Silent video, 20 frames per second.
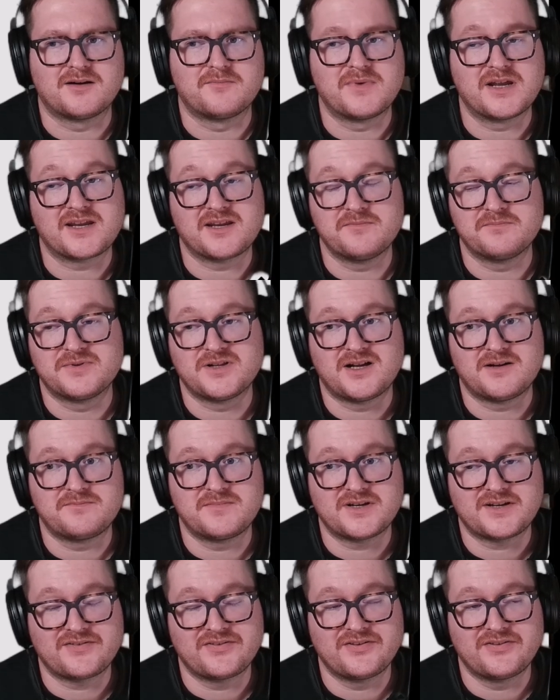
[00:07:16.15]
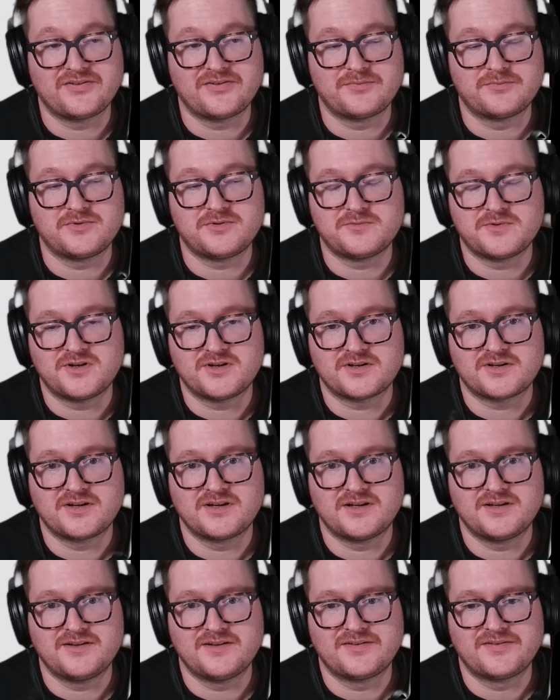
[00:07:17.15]
making plant mixes will work
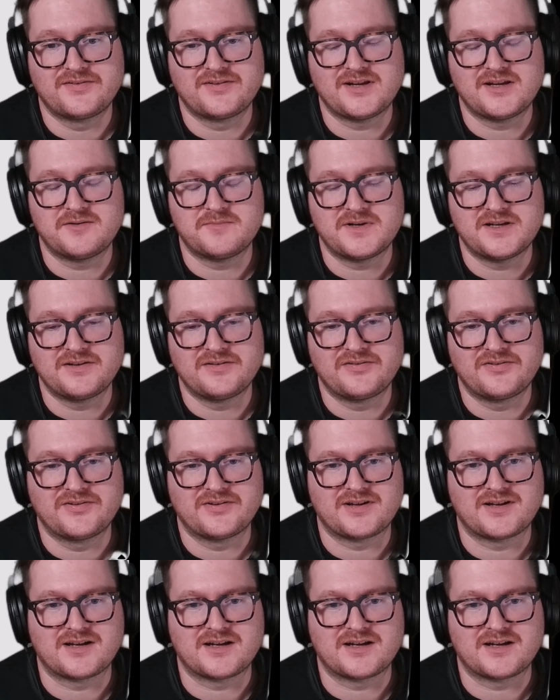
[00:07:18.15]
in this database.